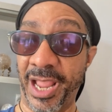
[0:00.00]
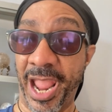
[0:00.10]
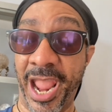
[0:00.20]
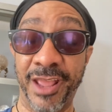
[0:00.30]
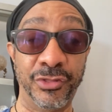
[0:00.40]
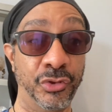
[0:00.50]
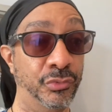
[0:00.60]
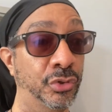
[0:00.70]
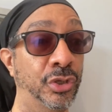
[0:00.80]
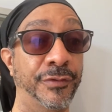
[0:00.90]
and the
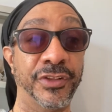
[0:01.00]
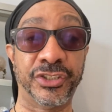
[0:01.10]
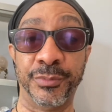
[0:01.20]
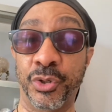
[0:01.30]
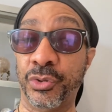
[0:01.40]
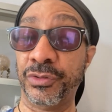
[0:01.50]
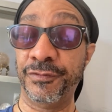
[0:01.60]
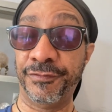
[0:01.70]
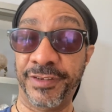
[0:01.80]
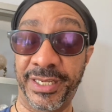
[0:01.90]
ruler of this moon,
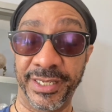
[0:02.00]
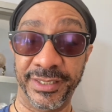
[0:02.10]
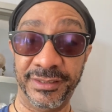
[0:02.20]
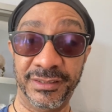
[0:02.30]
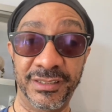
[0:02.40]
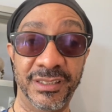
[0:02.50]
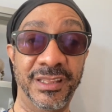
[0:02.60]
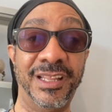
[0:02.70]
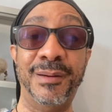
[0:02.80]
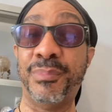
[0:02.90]
Venus,
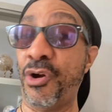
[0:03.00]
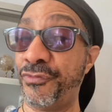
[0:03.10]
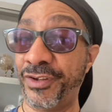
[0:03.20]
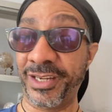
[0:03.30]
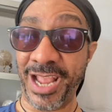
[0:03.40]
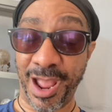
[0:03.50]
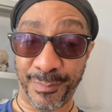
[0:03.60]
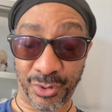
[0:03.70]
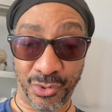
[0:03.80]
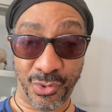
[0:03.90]
they're both in
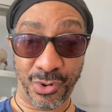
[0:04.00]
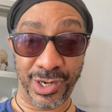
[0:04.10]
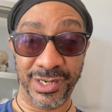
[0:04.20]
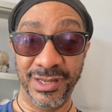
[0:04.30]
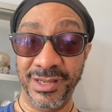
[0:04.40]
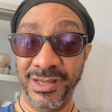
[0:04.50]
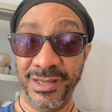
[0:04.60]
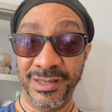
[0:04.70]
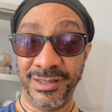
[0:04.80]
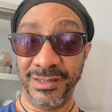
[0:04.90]
Capricorn.
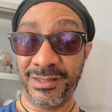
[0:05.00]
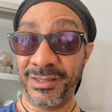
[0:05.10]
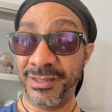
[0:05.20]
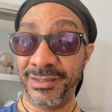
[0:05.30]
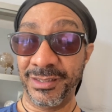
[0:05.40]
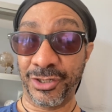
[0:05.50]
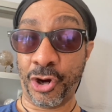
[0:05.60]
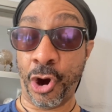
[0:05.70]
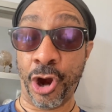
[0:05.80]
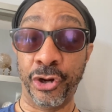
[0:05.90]
The
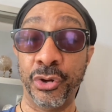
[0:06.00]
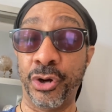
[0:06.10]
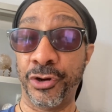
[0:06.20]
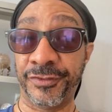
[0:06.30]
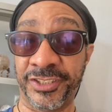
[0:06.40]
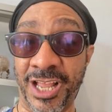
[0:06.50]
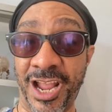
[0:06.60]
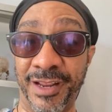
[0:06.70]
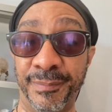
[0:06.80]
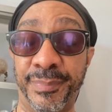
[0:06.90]
cardinal earth
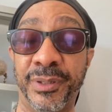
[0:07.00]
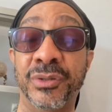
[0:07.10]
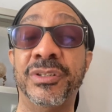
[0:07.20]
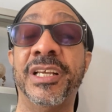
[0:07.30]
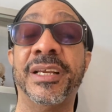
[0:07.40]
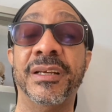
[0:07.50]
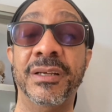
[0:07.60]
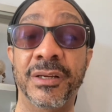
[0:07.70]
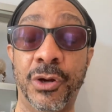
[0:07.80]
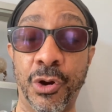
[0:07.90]
sign, building,
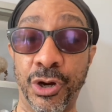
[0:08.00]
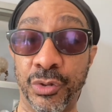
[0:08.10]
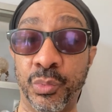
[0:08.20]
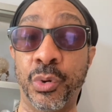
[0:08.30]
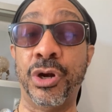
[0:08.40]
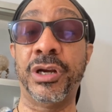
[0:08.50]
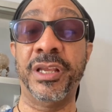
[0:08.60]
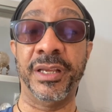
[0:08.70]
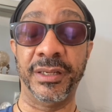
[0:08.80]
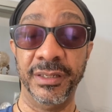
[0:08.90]

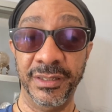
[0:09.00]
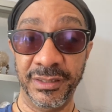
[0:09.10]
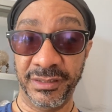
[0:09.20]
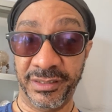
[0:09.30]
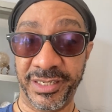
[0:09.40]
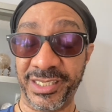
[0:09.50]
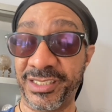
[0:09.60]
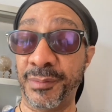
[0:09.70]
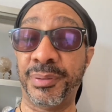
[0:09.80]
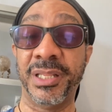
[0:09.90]
hardworking,
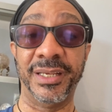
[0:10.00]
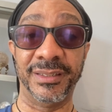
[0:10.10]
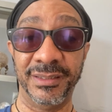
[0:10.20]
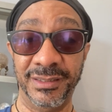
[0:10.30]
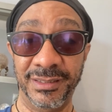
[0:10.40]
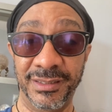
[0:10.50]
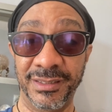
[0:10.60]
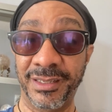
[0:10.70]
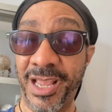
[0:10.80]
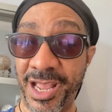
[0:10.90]
discipline.
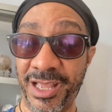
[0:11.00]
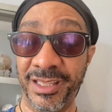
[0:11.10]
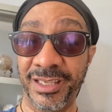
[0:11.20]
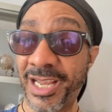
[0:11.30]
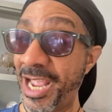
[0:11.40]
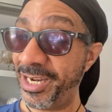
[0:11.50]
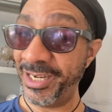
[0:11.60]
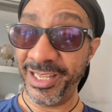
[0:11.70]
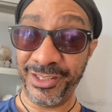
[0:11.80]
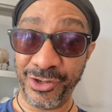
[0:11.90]
Yeah, you kind of
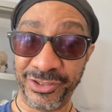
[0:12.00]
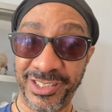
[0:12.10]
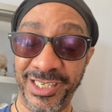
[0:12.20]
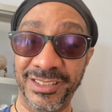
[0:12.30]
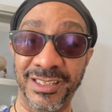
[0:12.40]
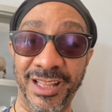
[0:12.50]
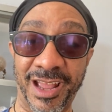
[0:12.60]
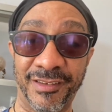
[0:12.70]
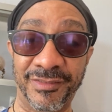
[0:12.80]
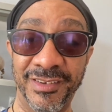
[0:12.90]
need those things in life,